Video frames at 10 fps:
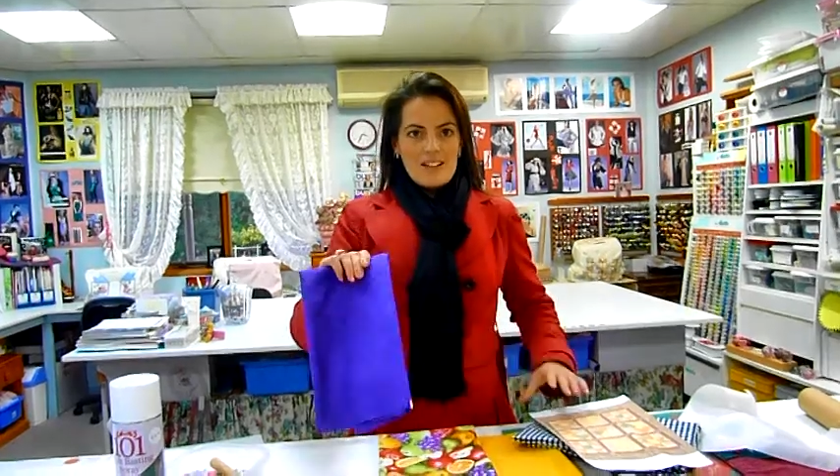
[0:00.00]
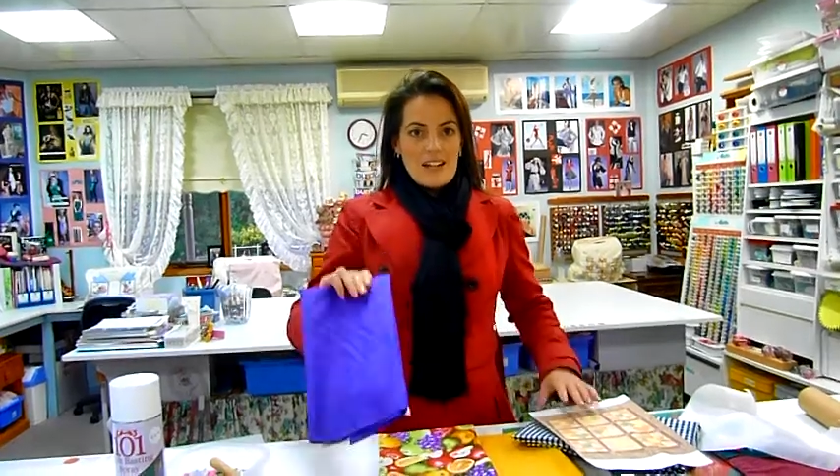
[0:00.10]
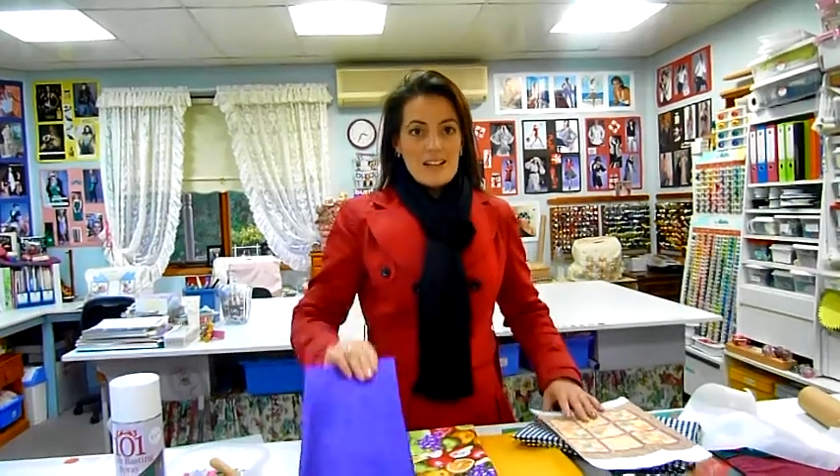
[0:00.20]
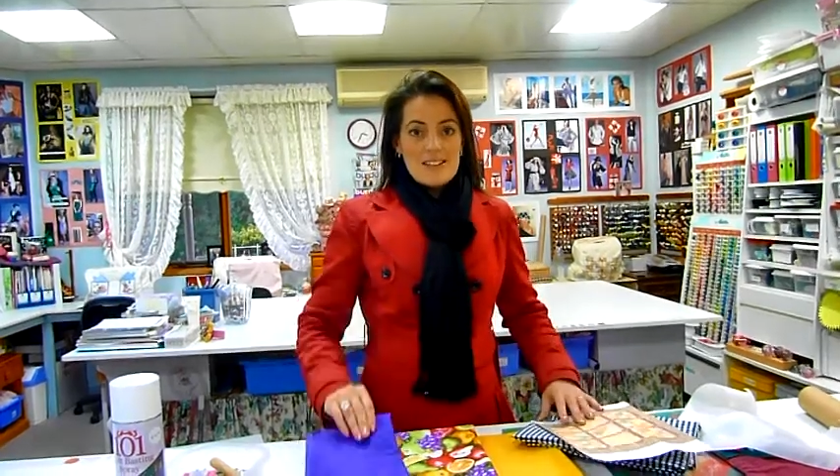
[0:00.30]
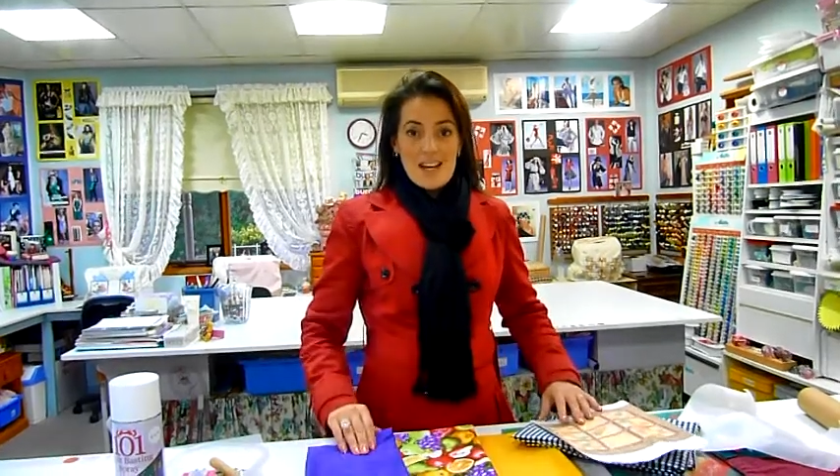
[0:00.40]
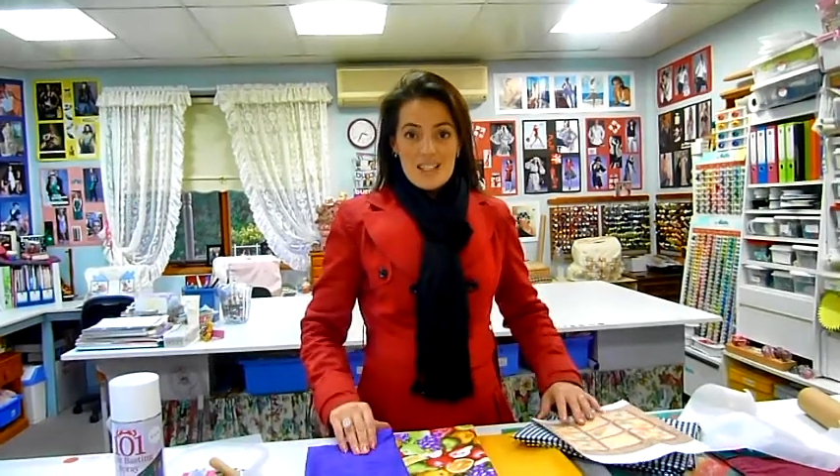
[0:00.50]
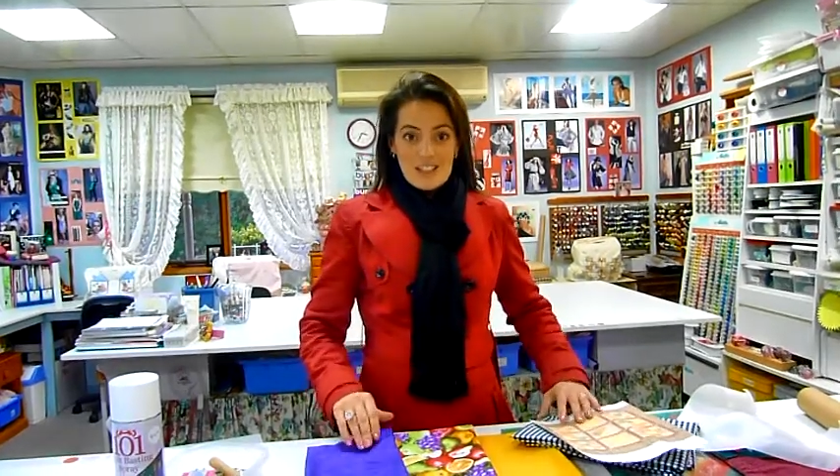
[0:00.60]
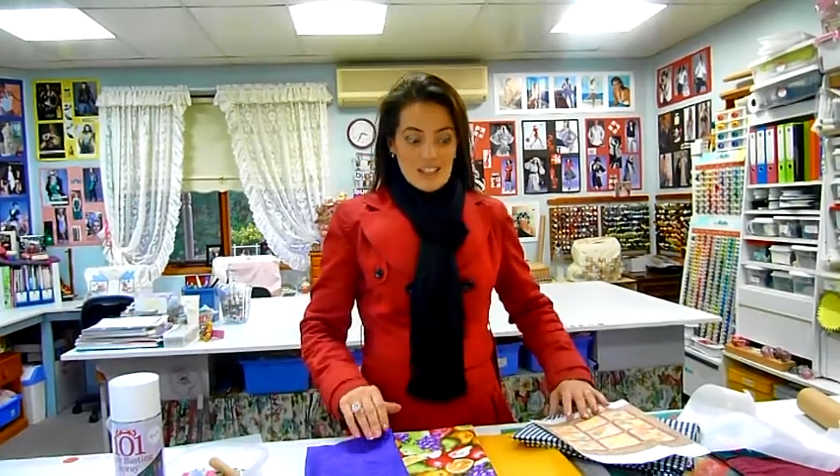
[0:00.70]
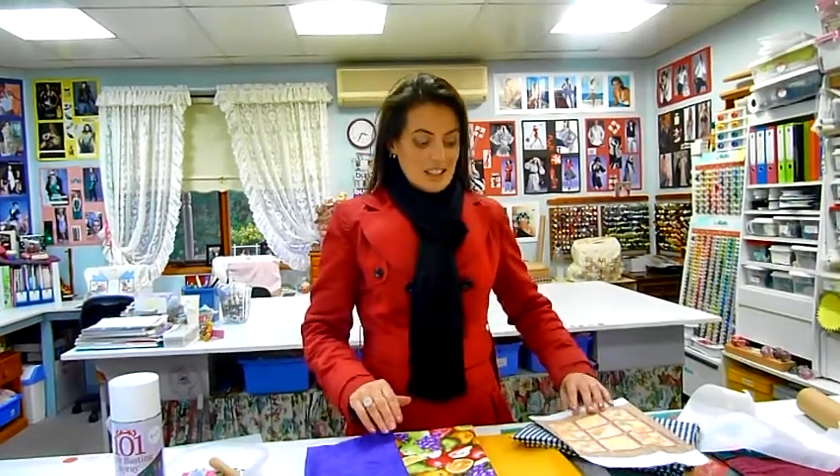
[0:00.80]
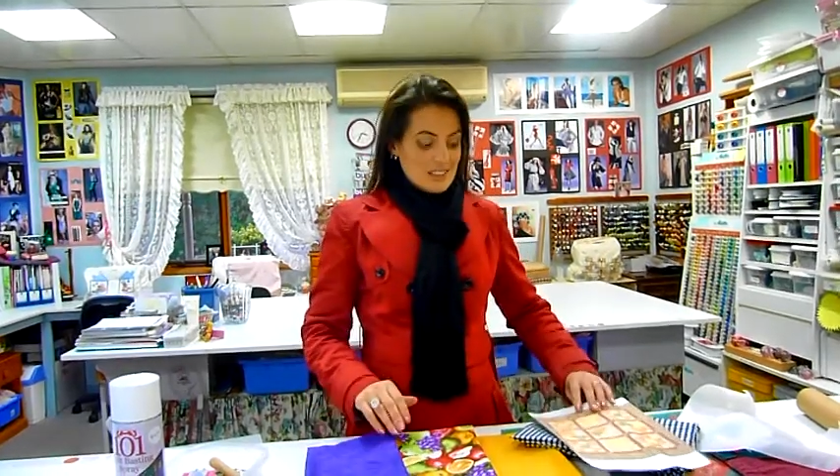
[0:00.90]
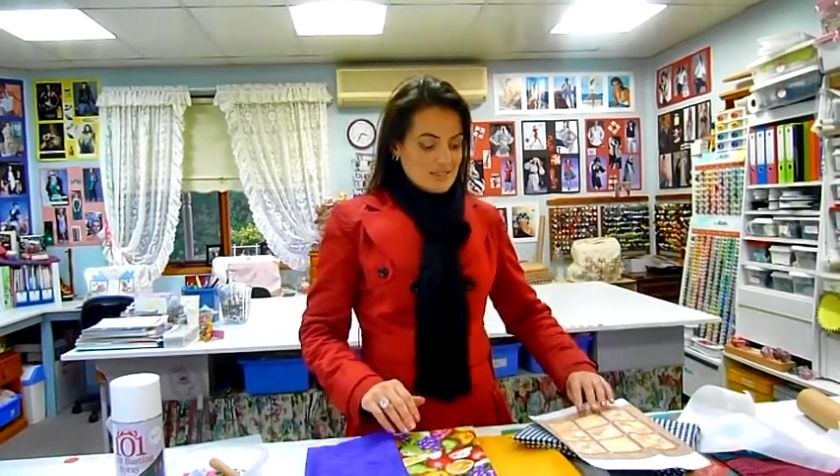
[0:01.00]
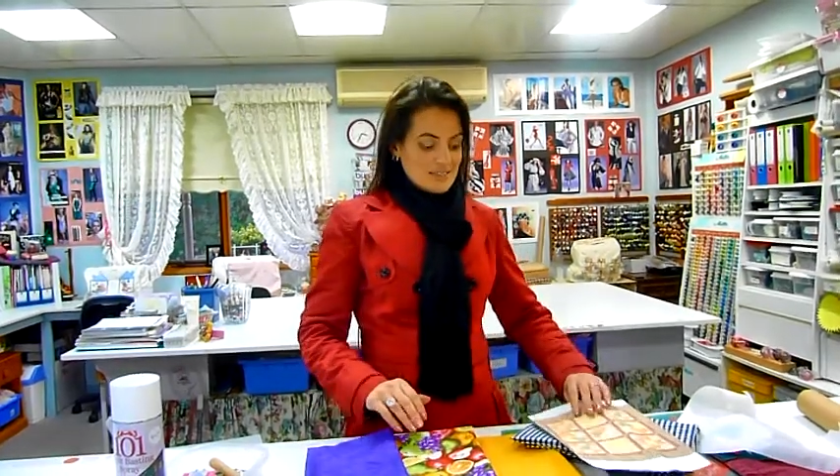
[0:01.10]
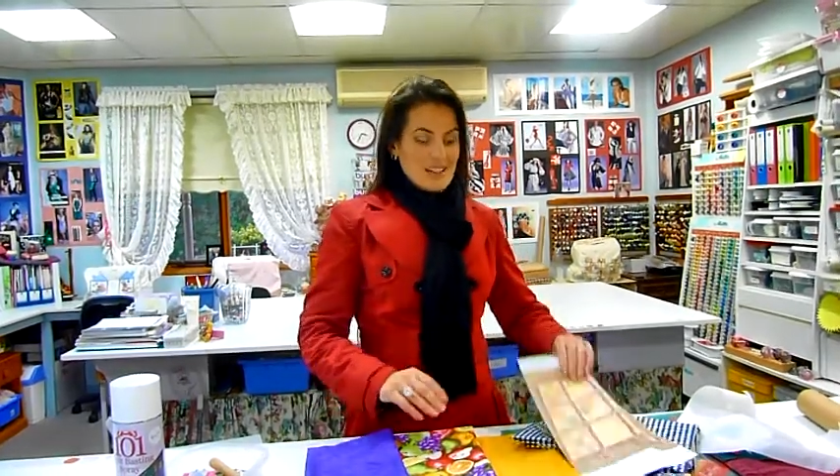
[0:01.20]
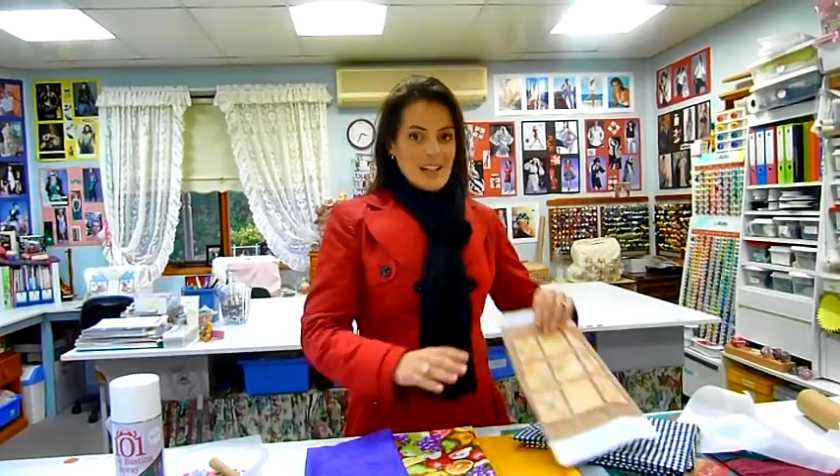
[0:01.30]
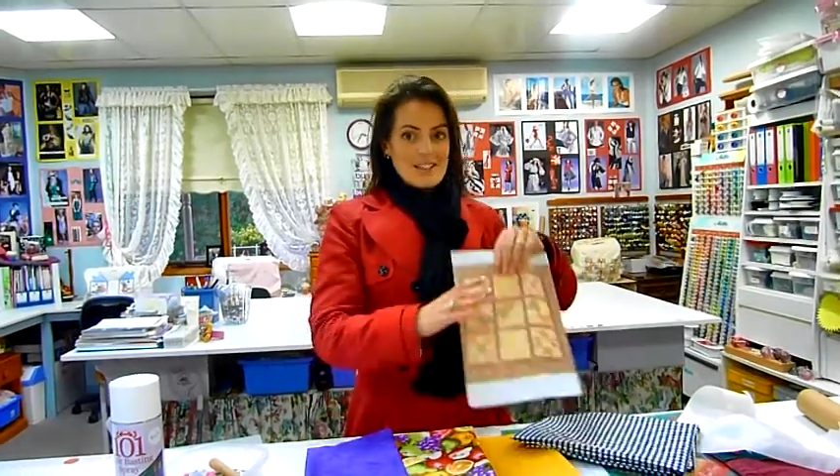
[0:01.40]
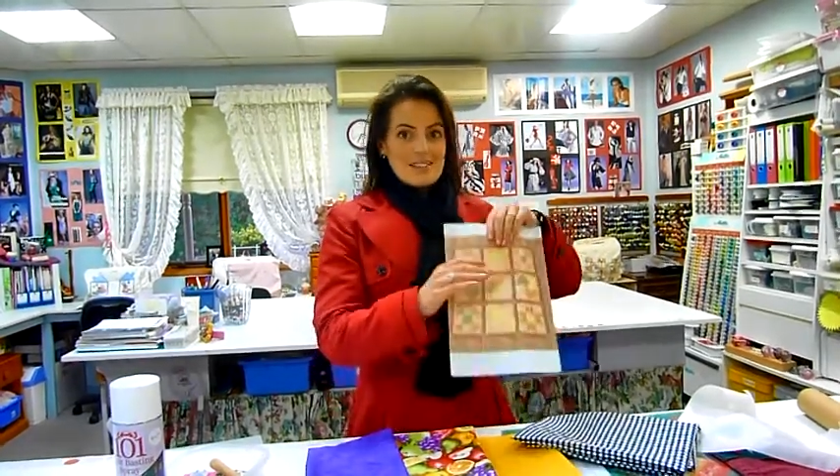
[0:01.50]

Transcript: Now sashing, as